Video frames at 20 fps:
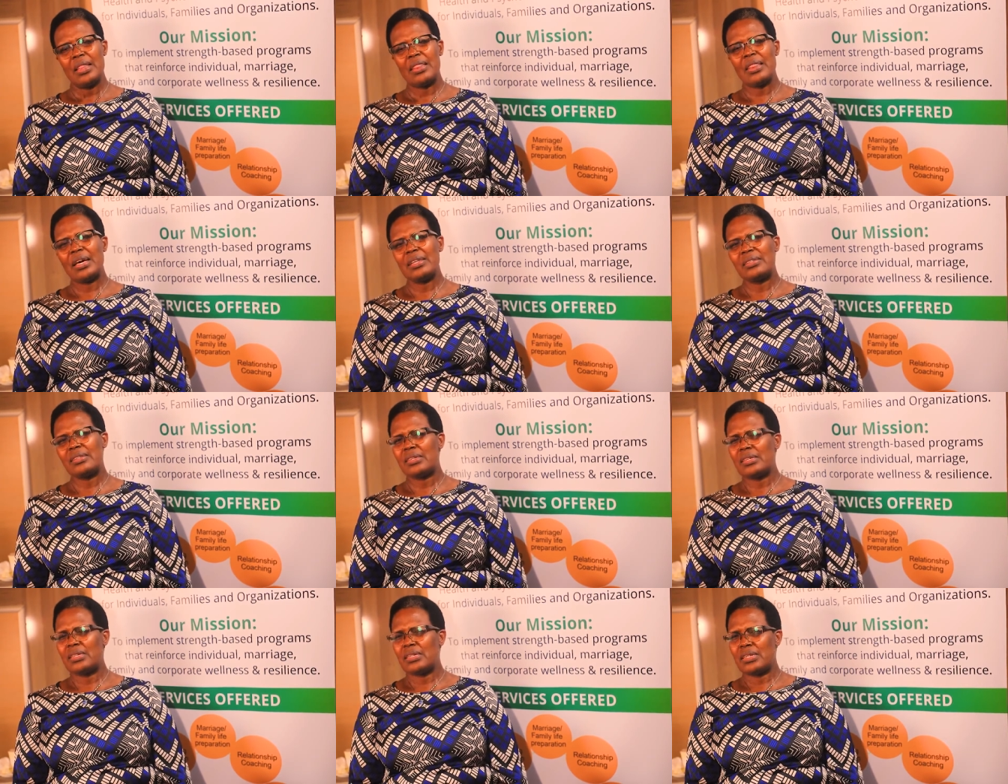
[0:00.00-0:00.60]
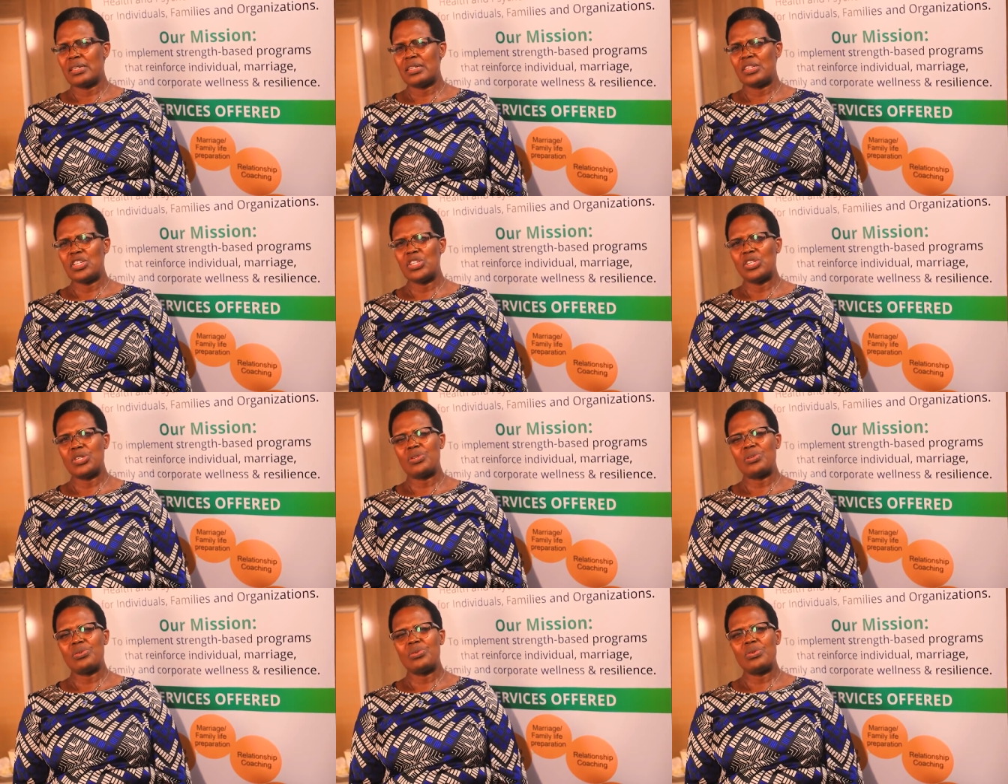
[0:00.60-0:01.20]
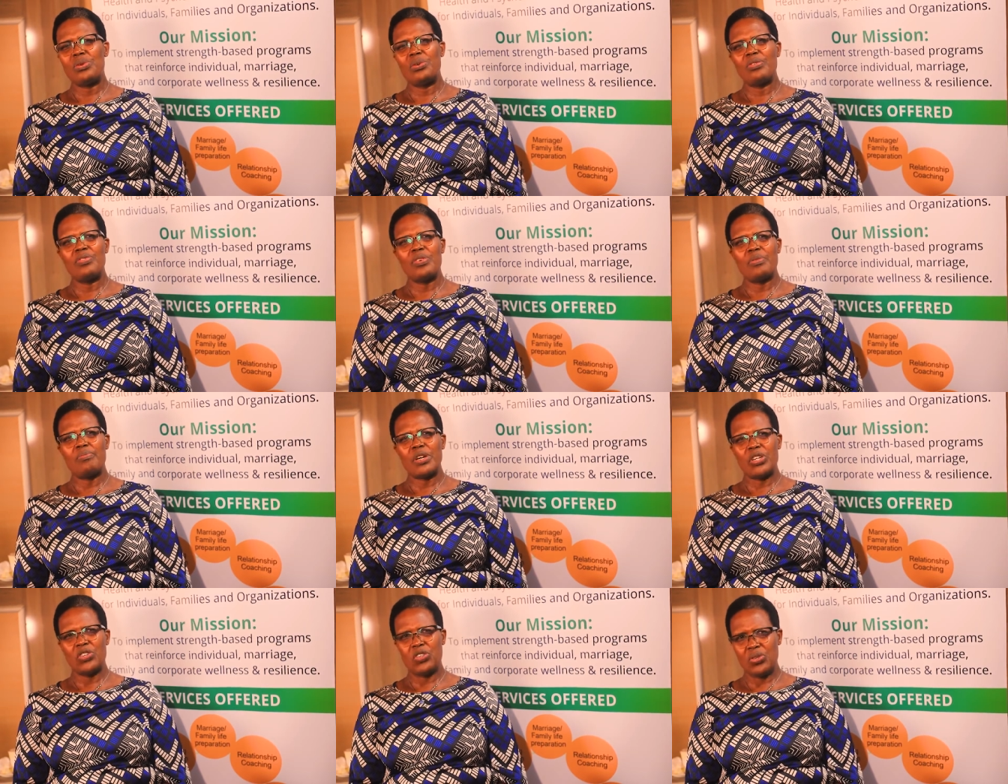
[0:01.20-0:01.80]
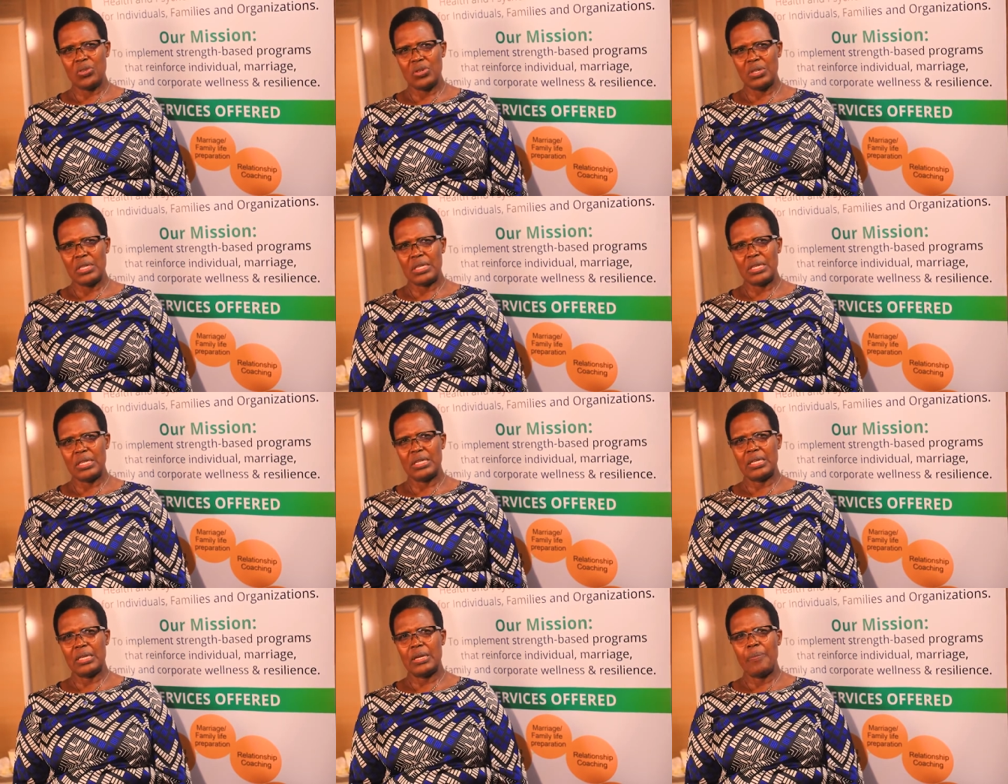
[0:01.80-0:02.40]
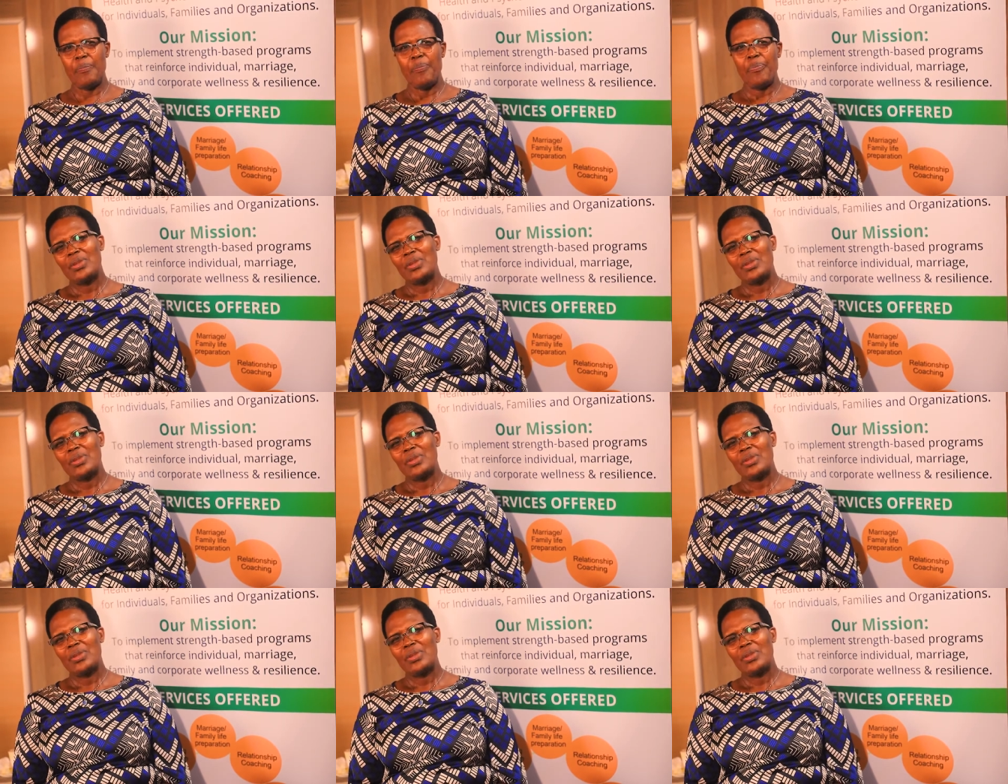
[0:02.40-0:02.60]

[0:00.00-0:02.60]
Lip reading: That's an attitude of immaturity.